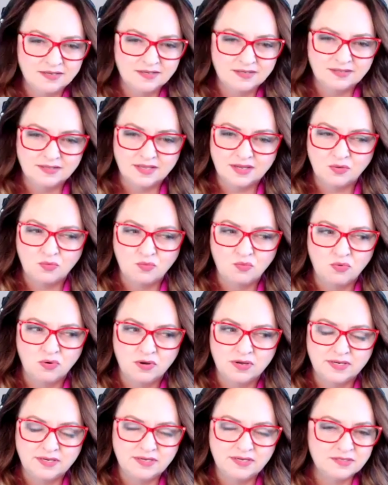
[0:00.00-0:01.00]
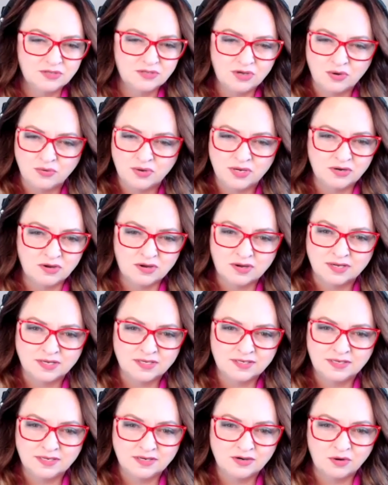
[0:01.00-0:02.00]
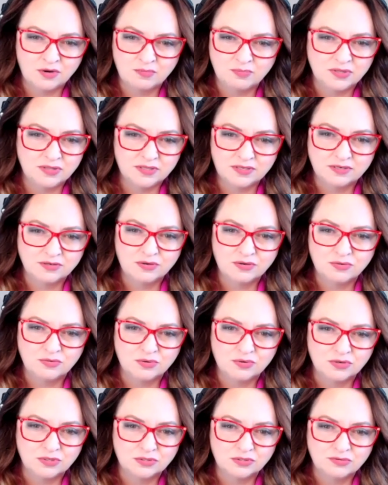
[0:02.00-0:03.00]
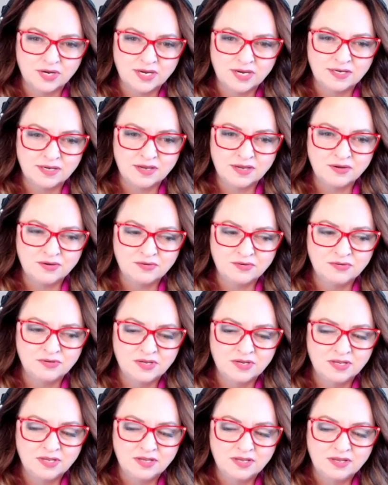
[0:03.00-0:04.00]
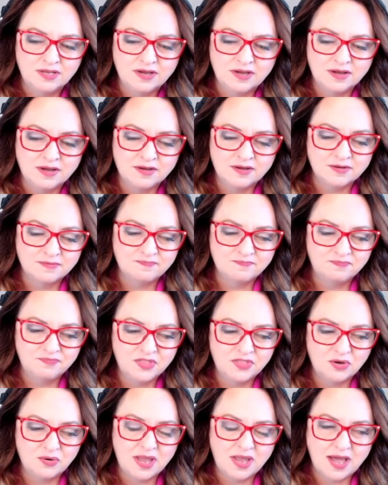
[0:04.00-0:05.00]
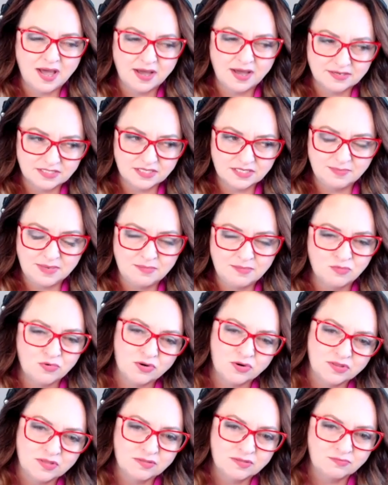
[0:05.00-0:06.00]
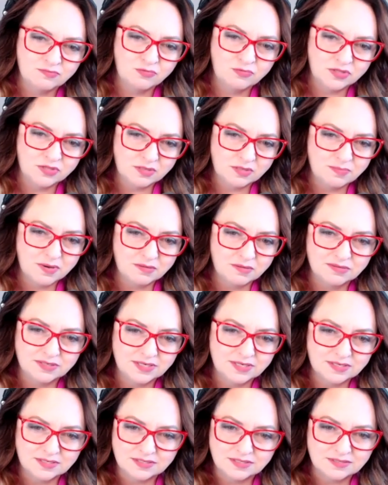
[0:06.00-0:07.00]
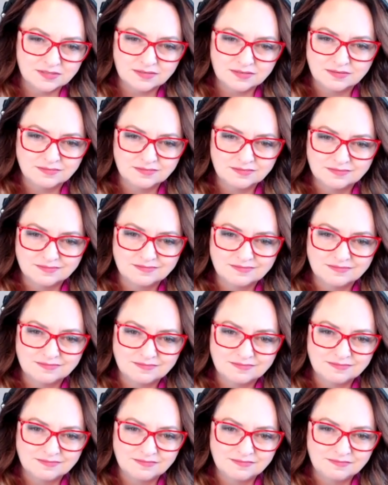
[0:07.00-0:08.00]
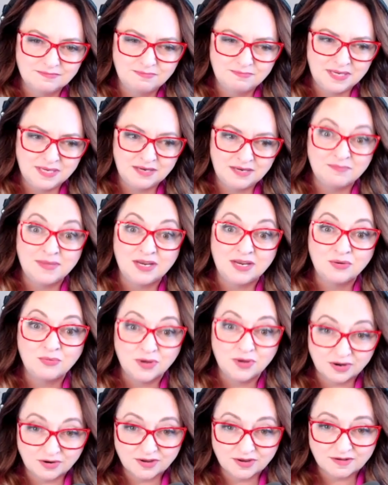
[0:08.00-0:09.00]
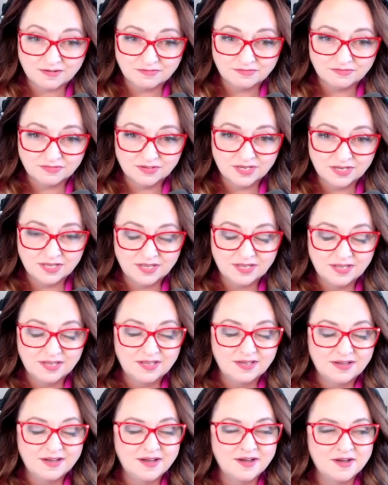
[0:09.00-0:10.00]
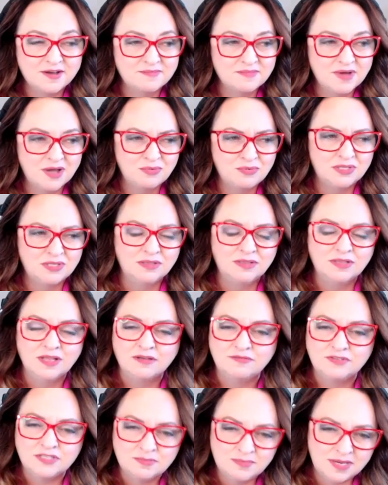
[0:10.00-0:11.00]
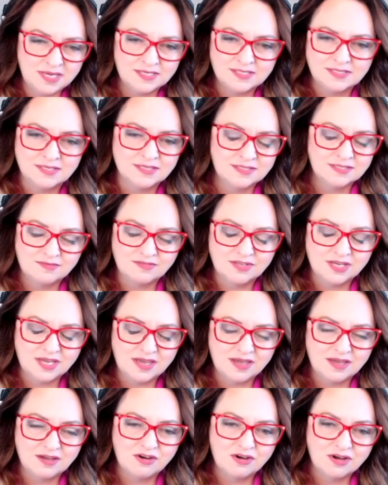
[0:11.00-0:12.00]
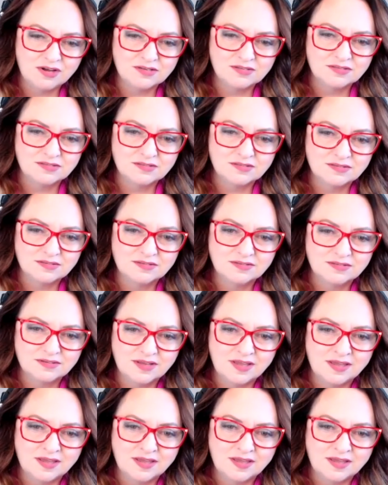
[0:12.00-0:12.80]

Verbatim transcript: like what is going on in our political world right now? Um, there has to be more than what the public is being made aware of. Um, I would love to make sense of the chaos yeah.